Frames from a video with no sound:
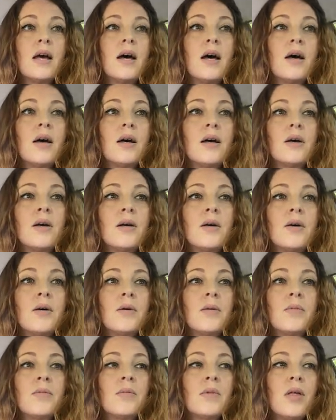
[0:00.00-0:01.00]

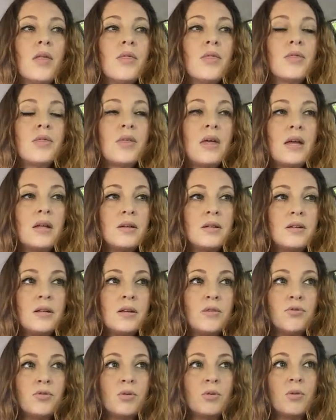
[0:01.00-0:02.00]
Um, then
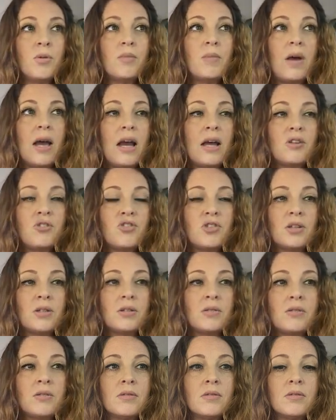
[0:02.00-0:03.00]
if you
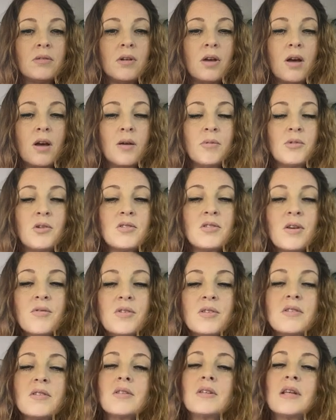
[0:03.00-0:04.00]
imagine um, yourself
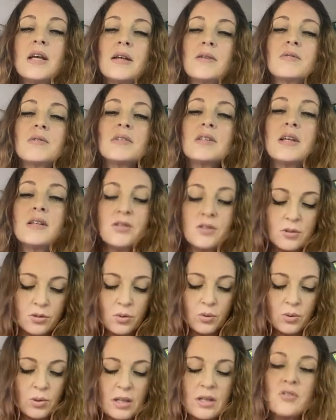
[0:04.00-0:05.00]
as the lampstand,
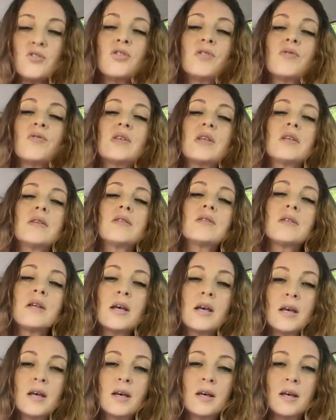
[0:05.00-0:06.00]
so each of these
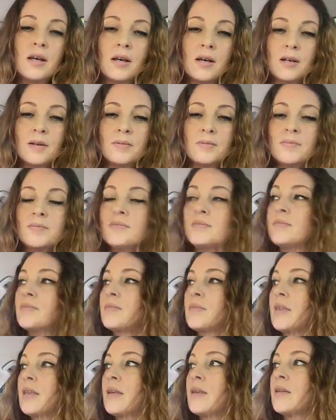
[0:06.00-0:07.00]
um,
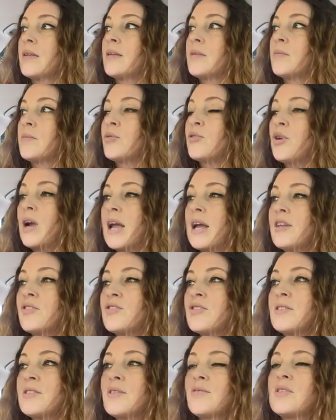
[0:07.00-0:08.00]

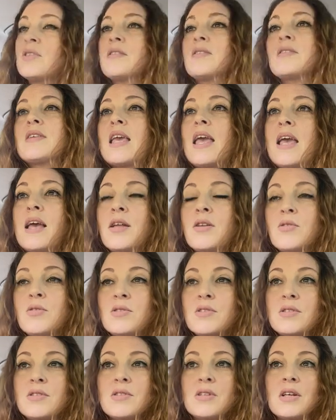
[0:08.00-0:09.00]
branches of this
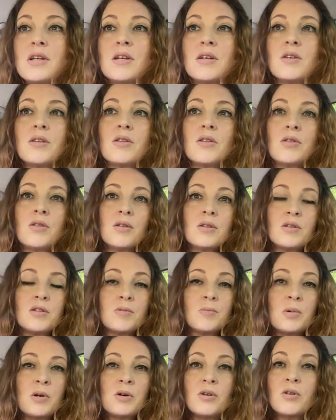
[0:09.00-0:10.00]
candlestick, the
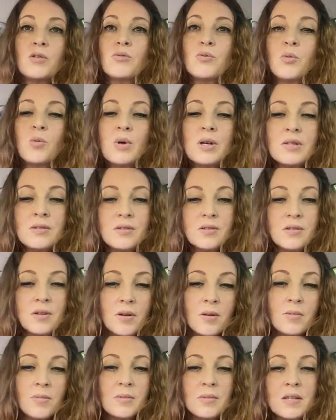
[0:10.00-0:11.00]
spirit of
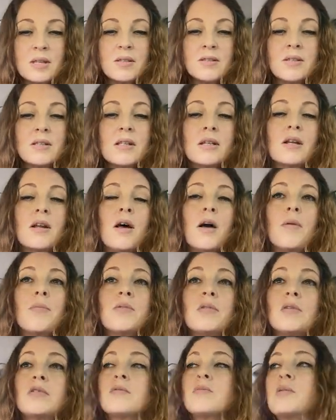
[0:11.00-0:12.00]
wisdom is lit up,
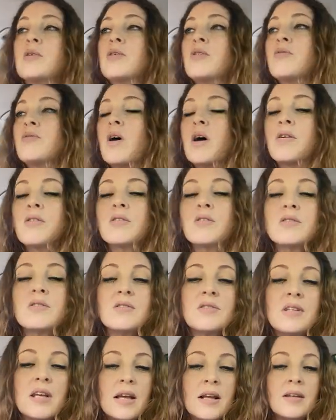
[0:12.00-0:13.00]
the spirit of
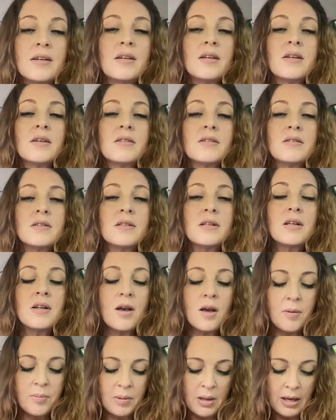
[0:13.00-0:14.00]
understanding is lit
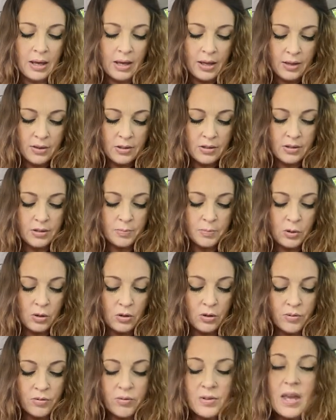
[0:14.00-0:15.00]
up, the
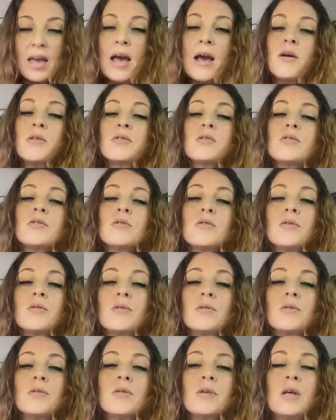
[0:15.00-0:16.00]
spirit of
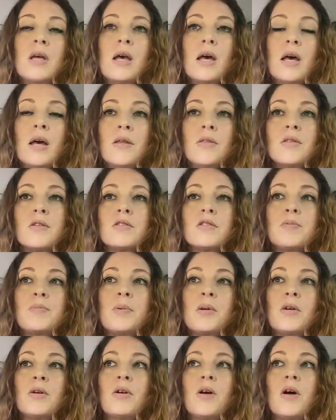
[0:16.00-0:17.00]
counsel, the
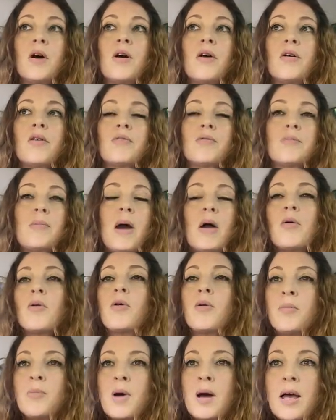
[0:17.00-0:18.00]
spirit of
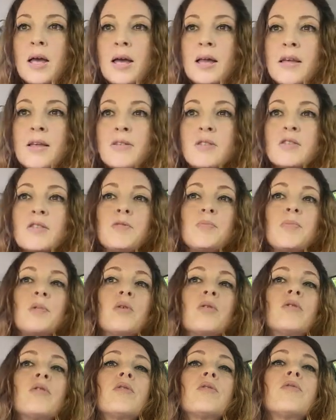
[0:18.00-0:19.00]
power and might, the
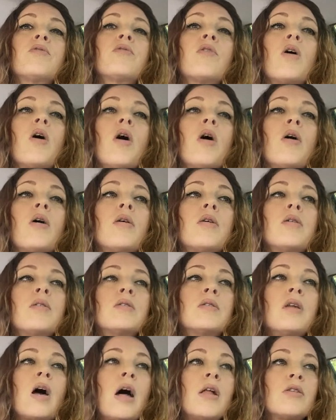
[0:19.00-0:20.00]
spirit of uh,
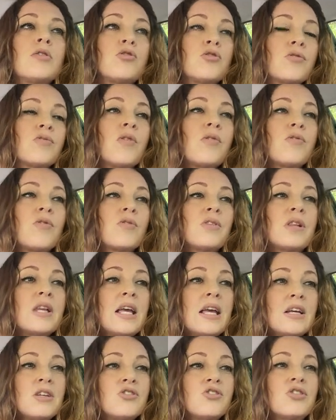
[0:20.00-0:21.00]
knowledge or
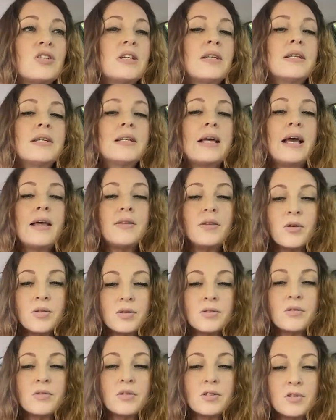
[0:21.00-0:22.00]
revelation, and
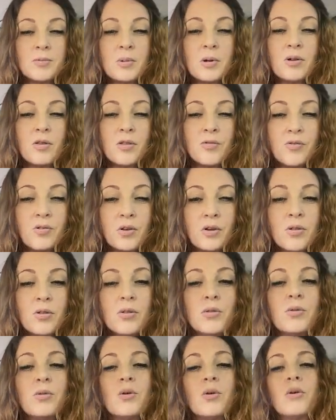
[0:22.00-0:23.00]
also the spirit of the fear of
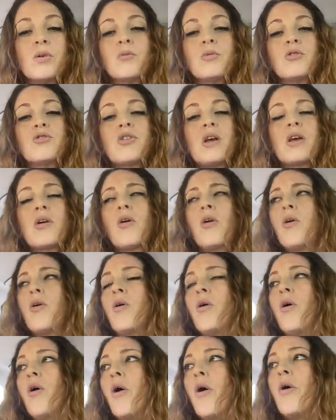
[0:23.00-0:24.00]
the Lord, which I
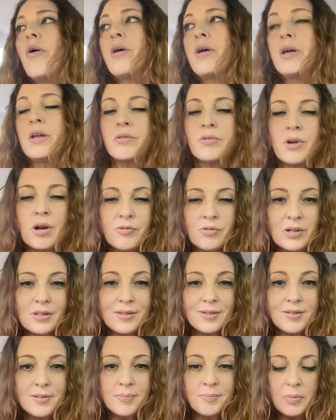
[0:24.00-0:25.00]
call awe and
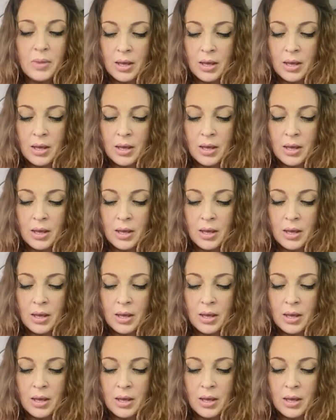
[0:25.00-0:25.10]
reverence.